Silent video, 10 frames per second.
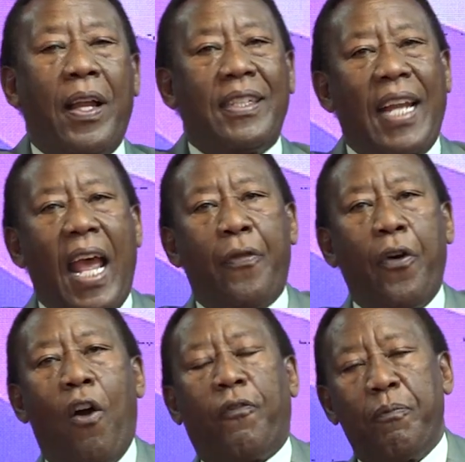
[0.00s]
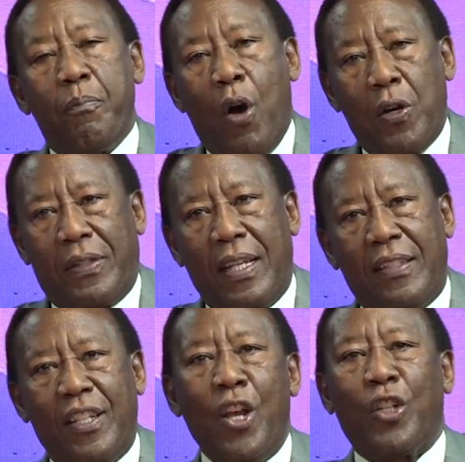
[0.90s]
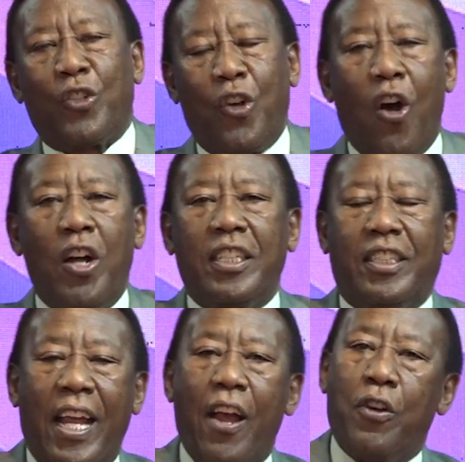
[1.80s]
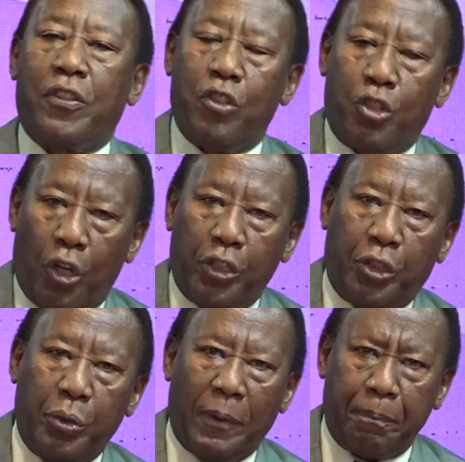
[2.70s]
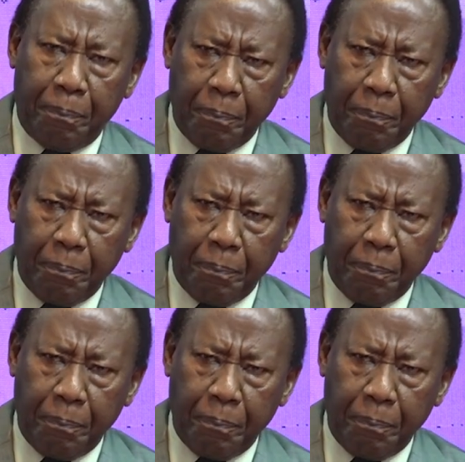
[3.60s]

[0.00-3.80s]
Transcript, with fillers: the death of Moses, God tells Joshua,